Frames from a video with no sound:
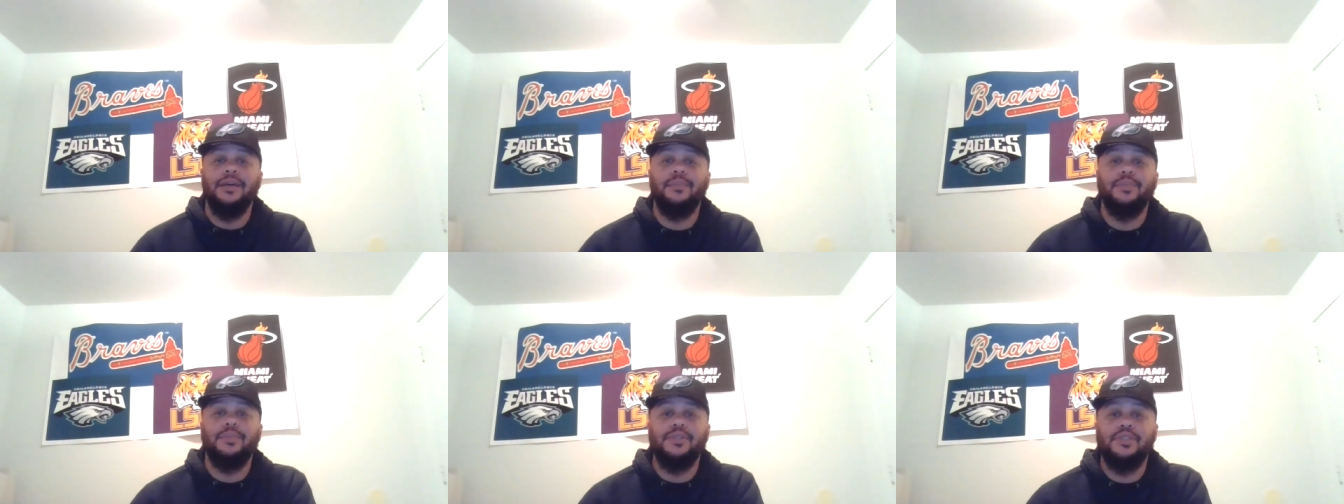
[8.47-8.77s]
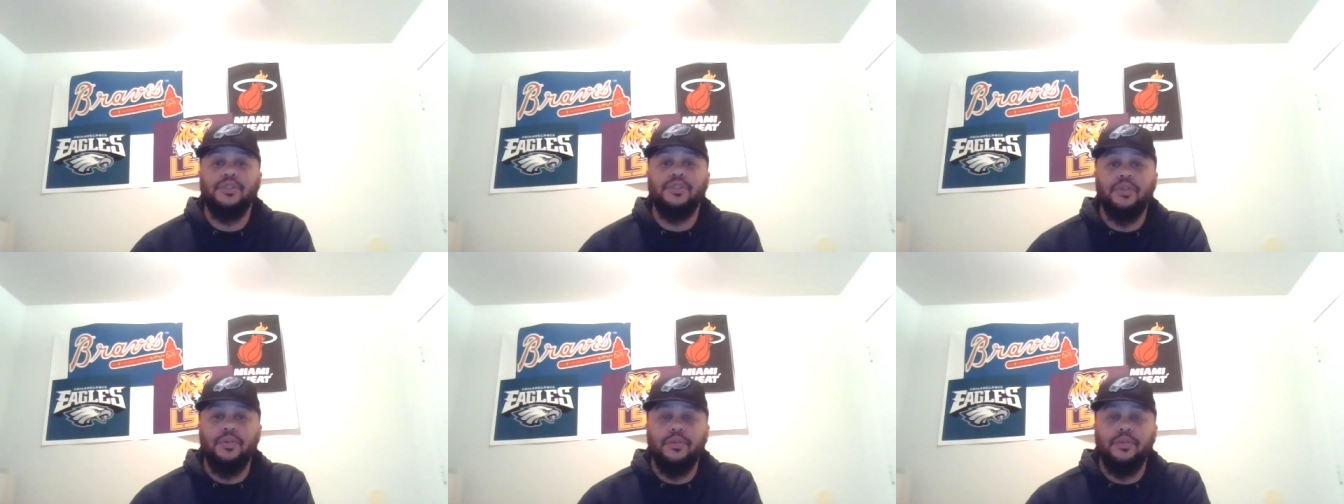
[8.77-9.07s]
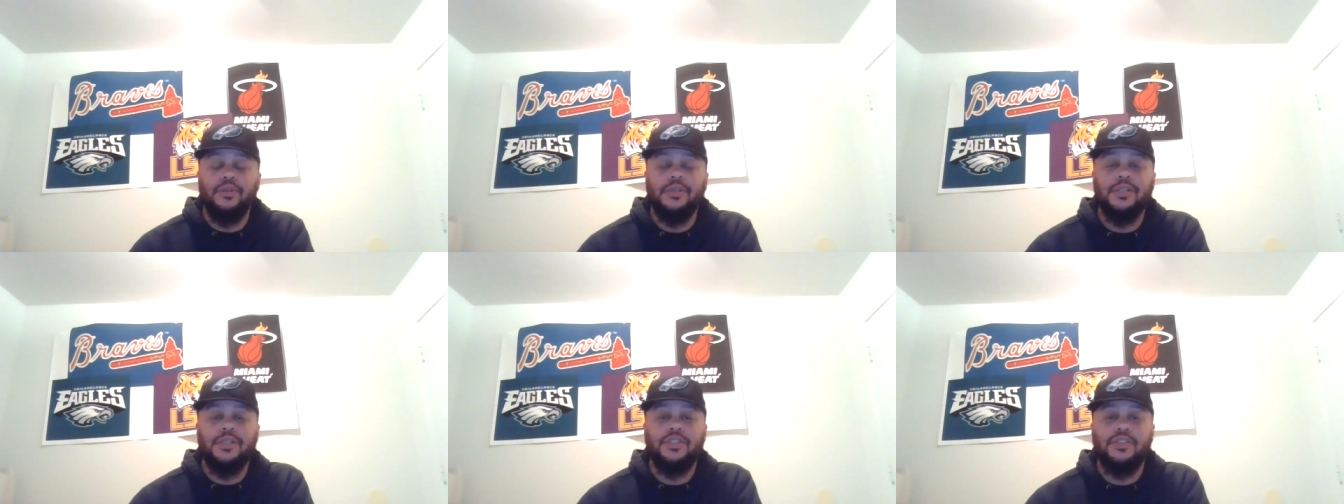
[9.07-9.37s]

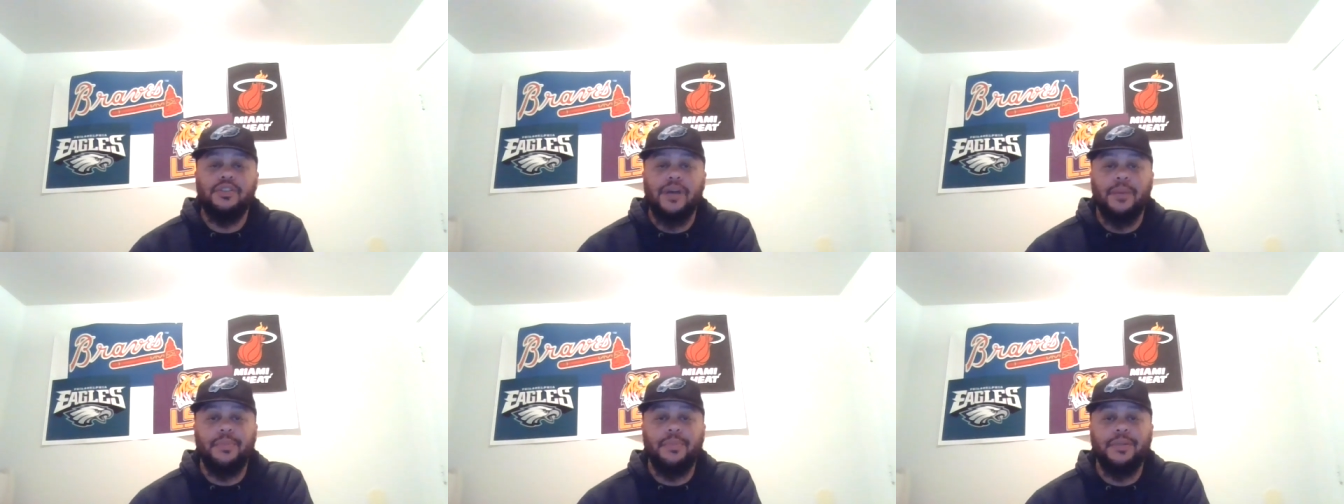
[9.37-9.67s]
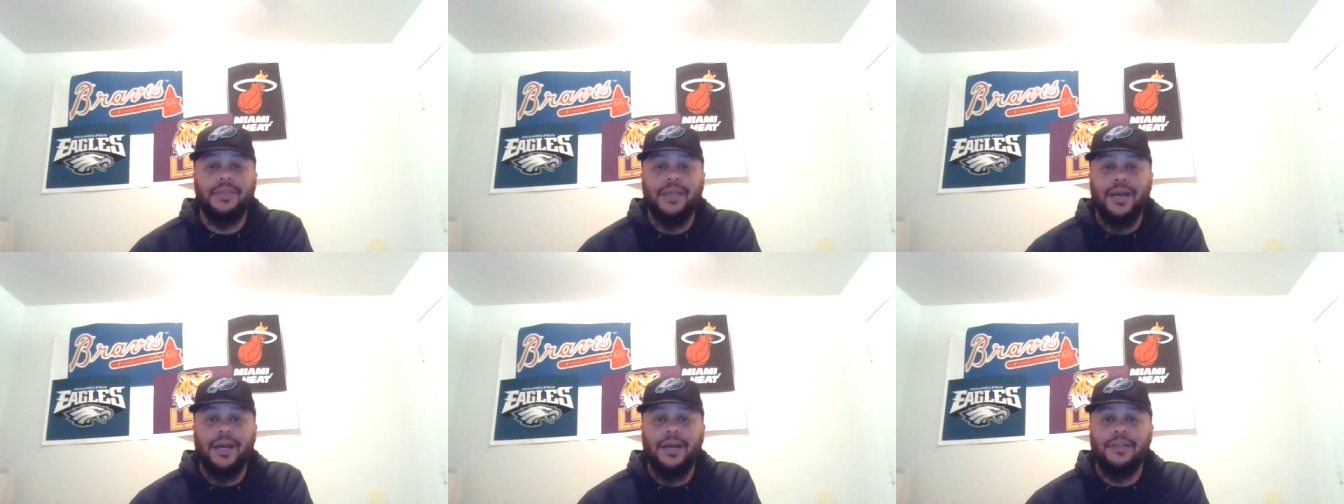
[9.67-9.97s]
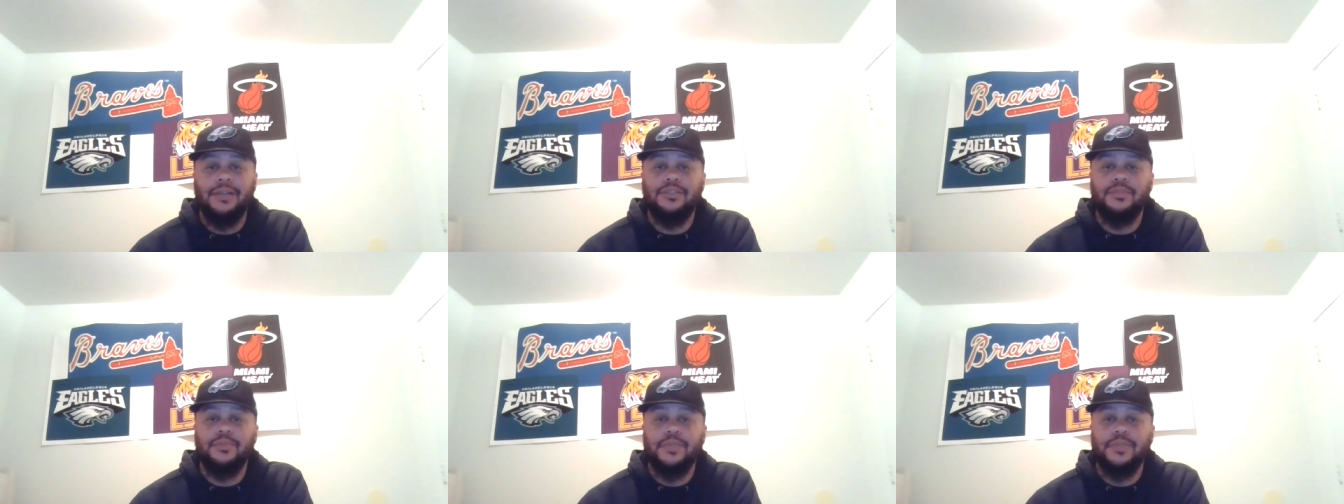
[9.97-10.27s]
episode of Drop It
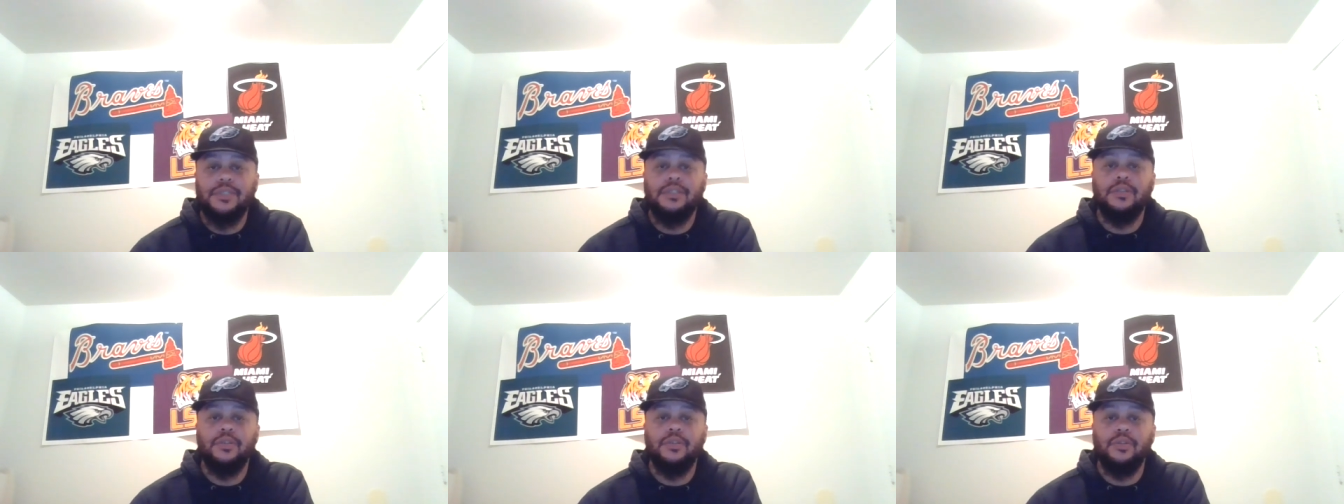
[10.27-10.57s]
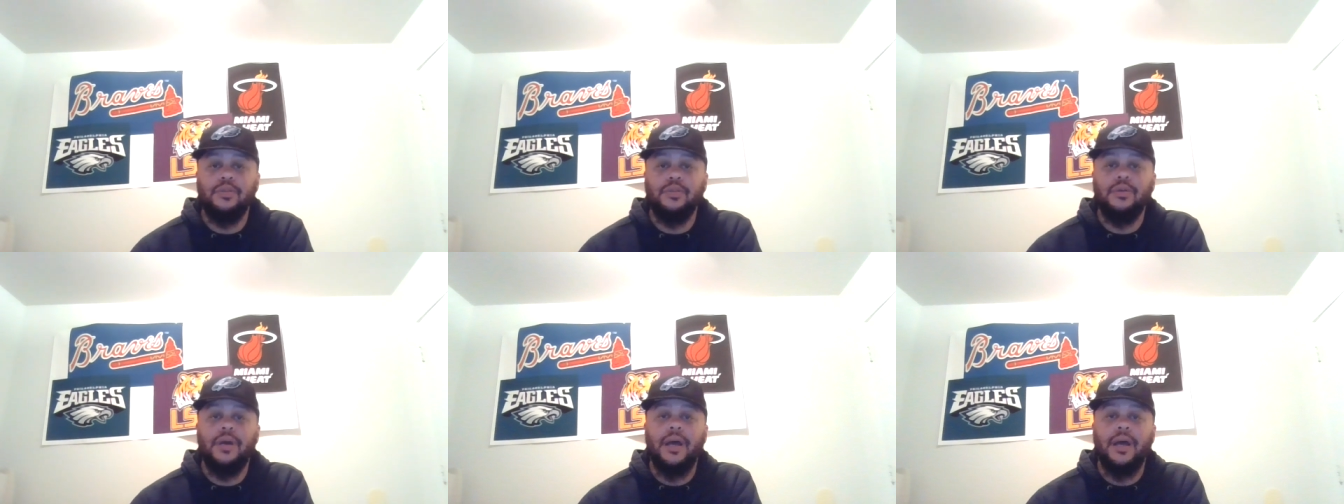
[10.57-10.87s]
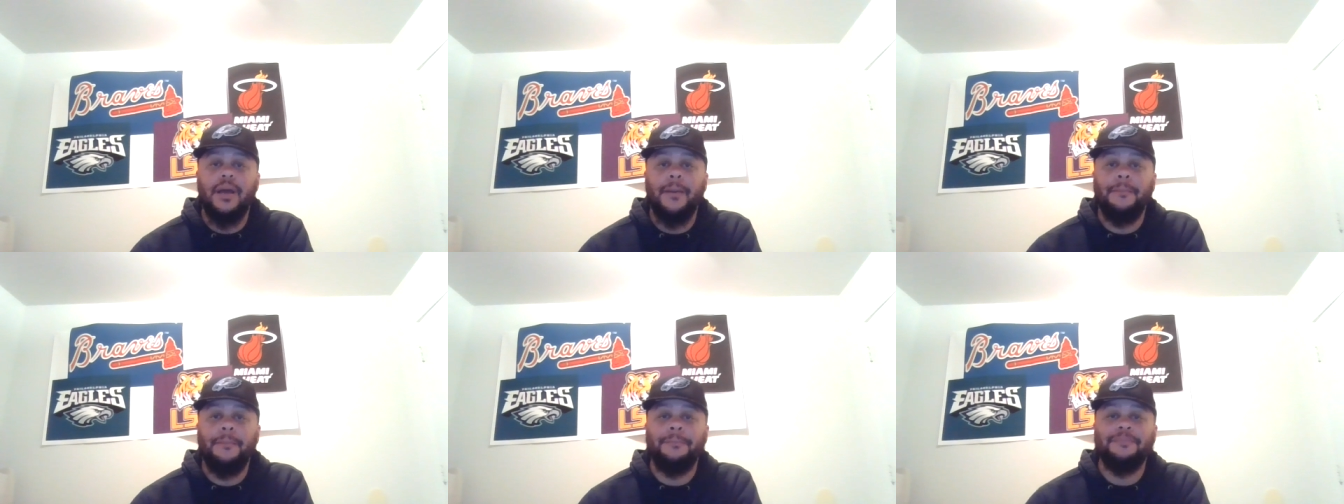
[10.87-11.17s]
Down, with Mr.
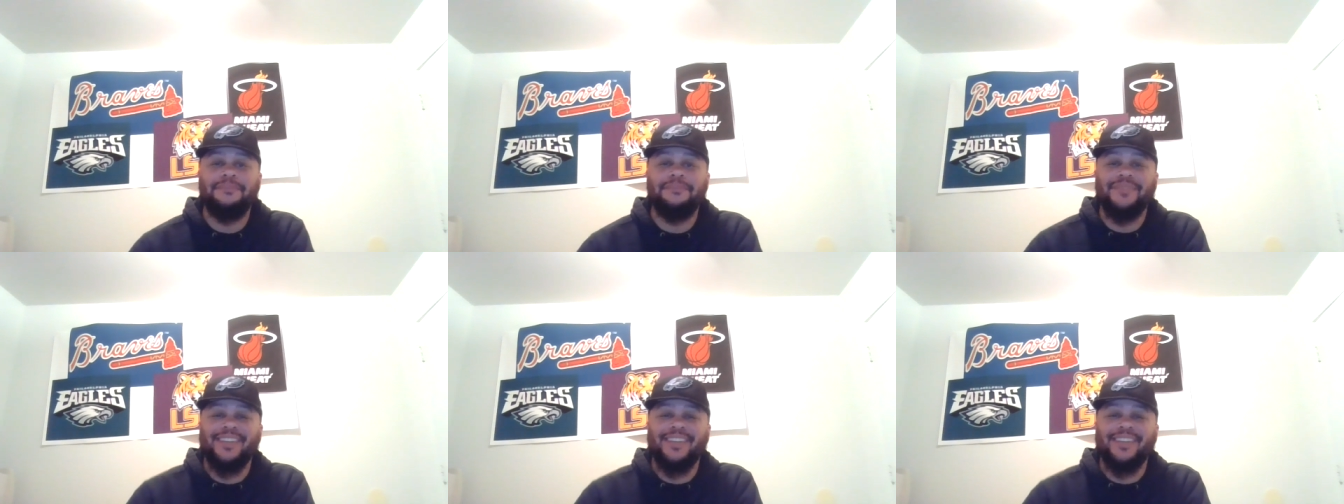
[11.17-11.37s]
Dugas.